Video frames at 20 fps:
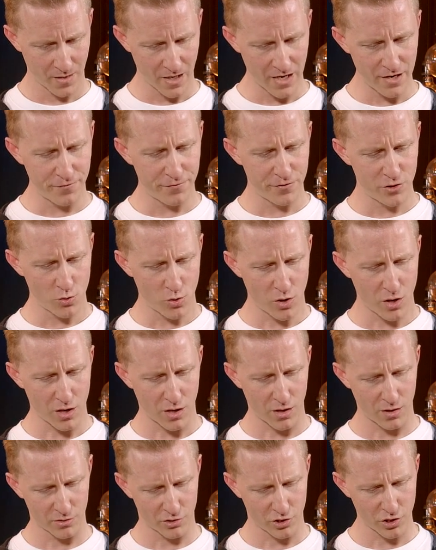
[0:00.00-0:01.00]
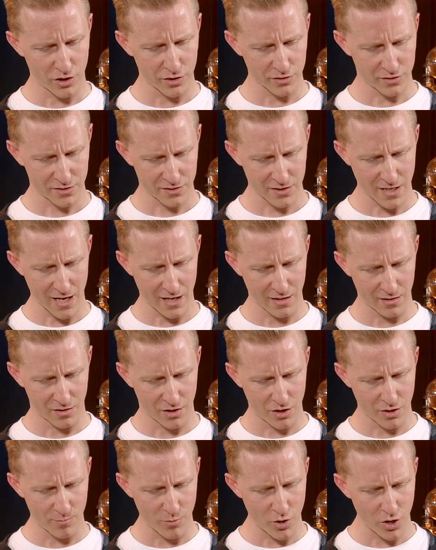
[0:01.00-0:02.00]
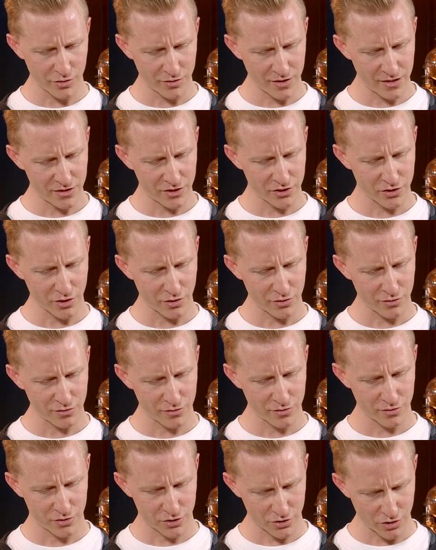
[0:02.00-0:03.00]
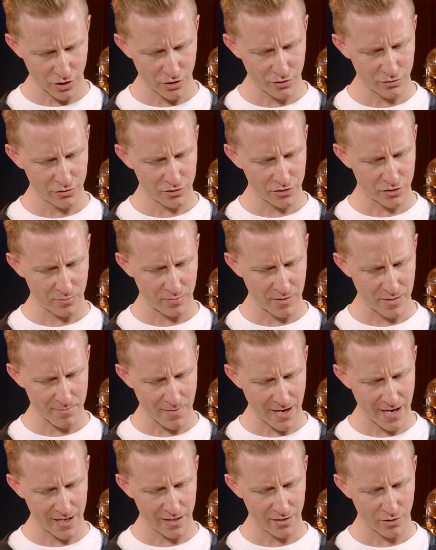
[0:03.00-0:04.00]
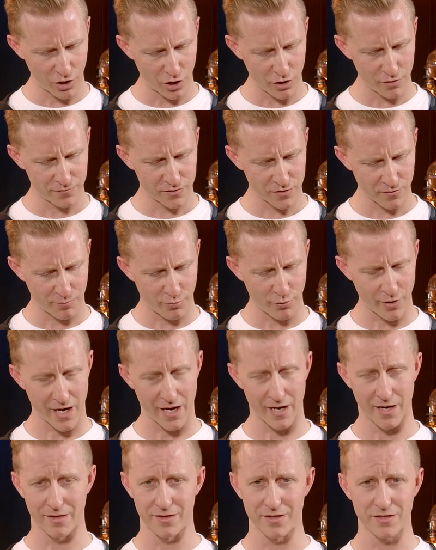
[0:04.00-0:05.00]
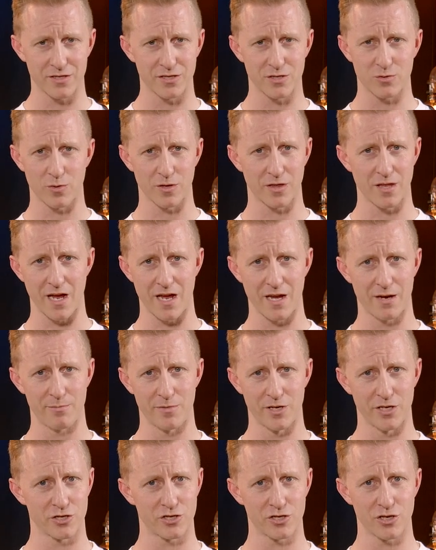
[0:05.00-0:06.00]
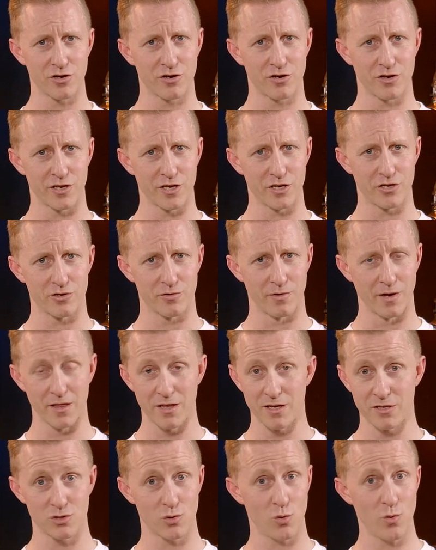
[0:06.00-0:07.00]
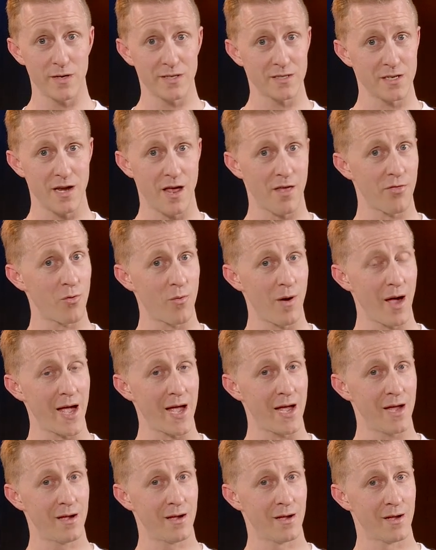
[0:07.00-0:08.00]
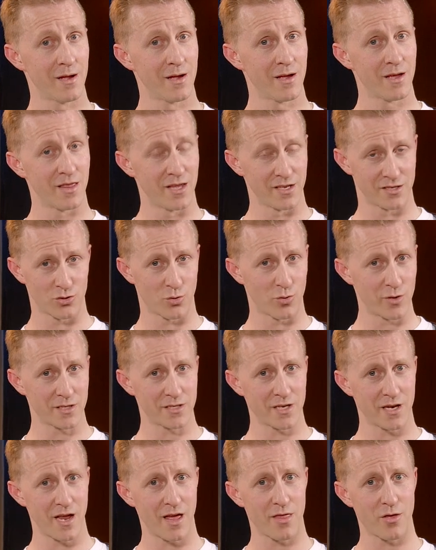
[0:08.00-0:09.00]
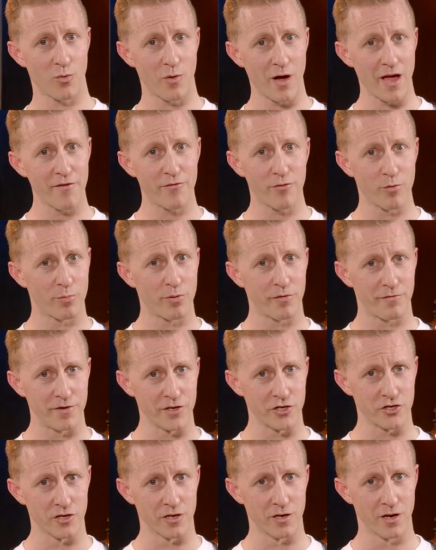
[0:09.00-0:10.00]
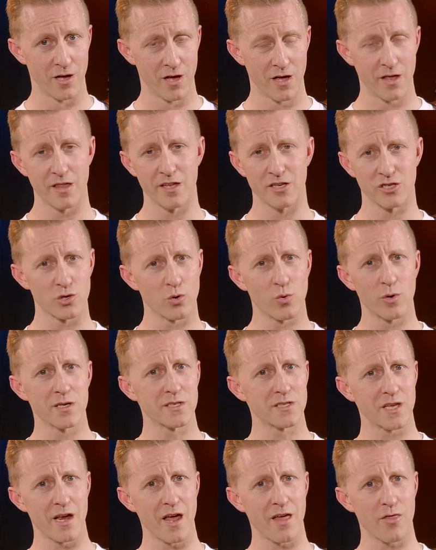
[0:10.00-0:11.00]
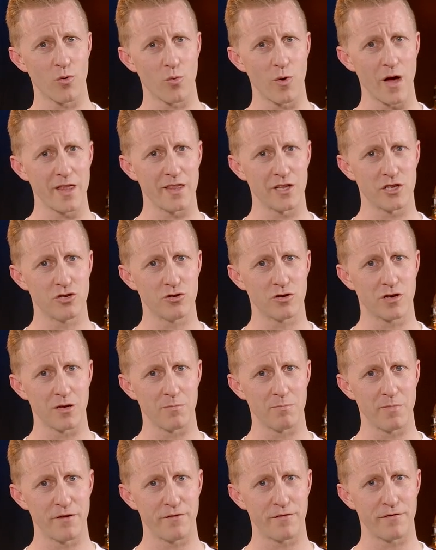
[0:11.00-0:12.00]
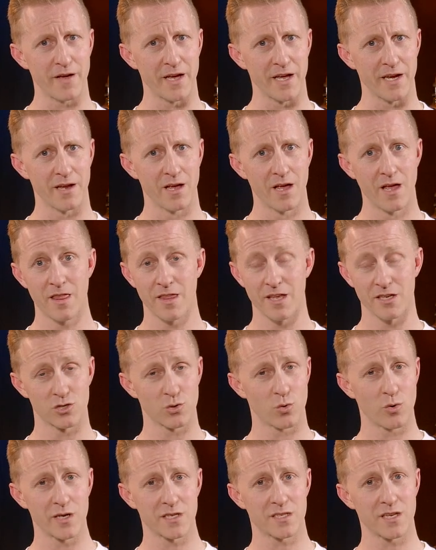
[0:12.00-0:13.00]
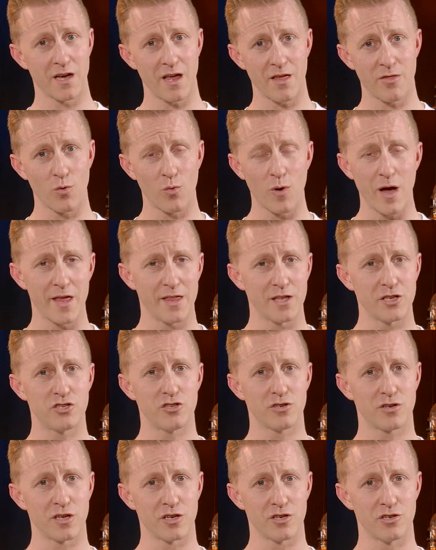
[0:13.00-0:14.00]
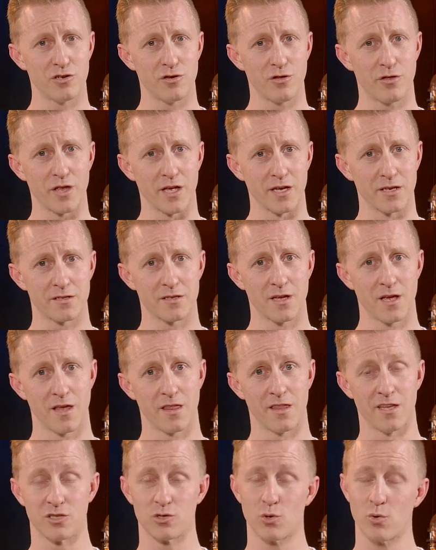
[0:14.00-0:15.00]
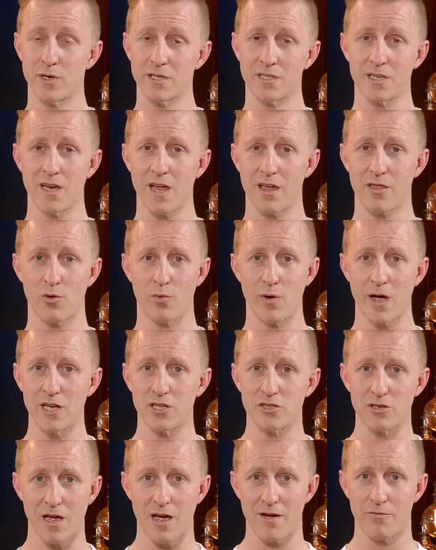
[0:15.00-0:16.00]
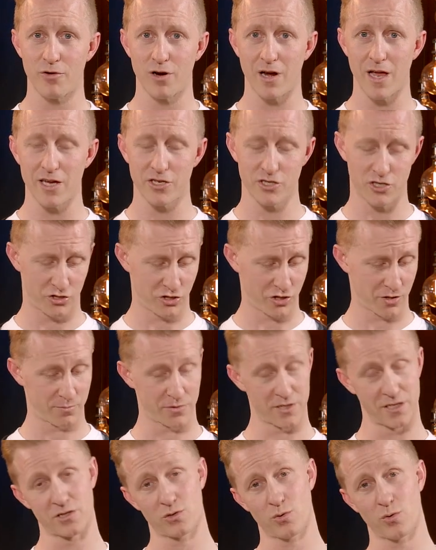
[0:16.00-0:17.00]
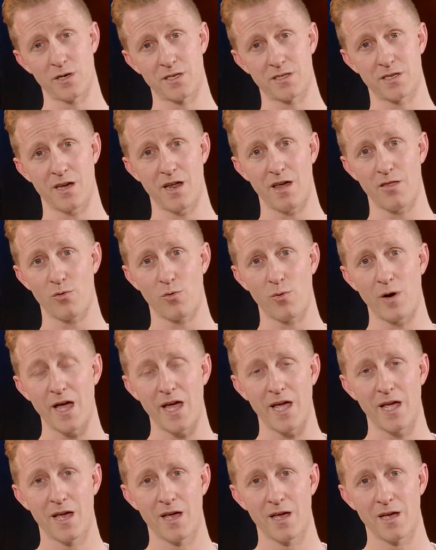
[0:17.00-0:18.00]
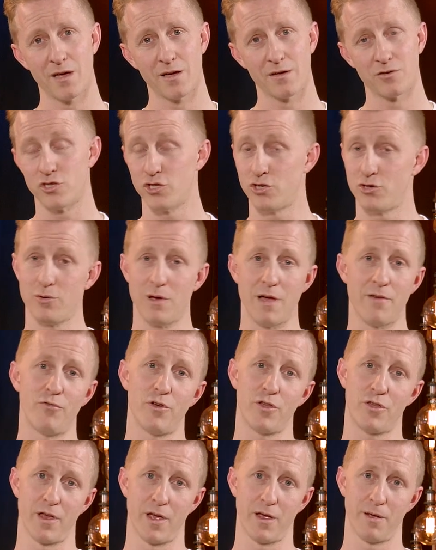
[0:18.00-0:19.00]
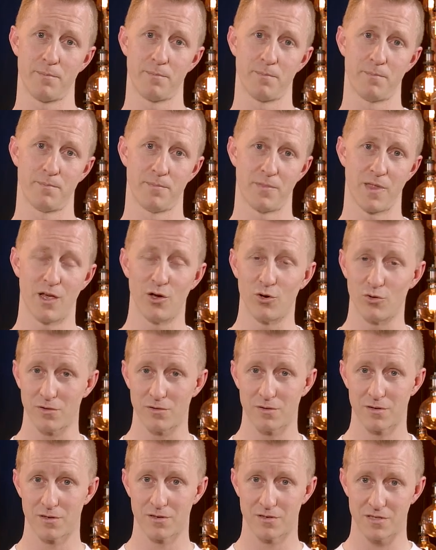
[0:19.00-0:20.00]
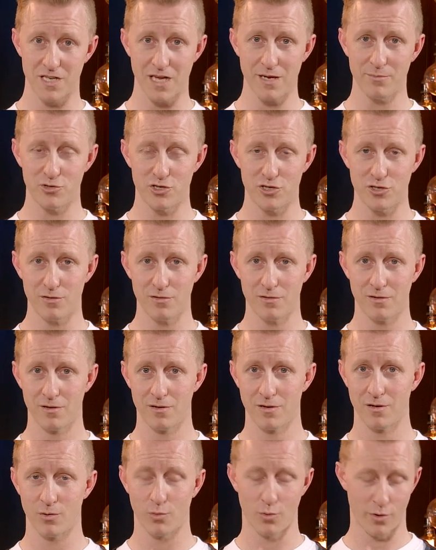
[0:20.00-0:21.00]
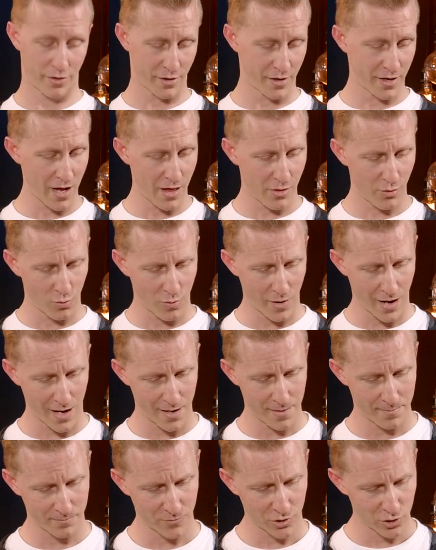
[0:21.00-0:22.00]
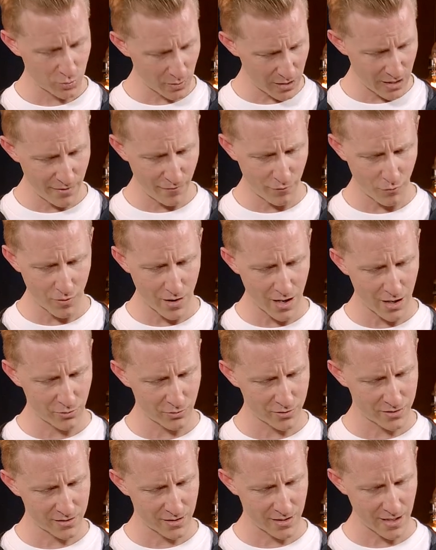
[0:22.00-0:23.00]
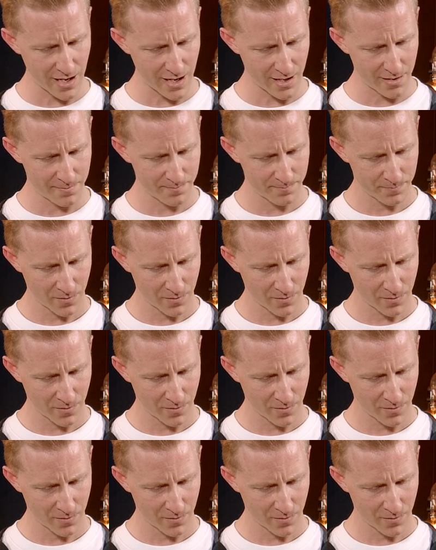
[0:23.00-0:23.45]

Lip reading: If you are God's son, command these stones to be made loaves of bread. And this is what the enemy is so good at doing. There's always another way. There's always another way for provision. There's always another way that you can be fed. There's always another way that you can do things. There's always another way to have relationships. There's always another way to do everything. He'll tempt you with another way, 24 hours a day.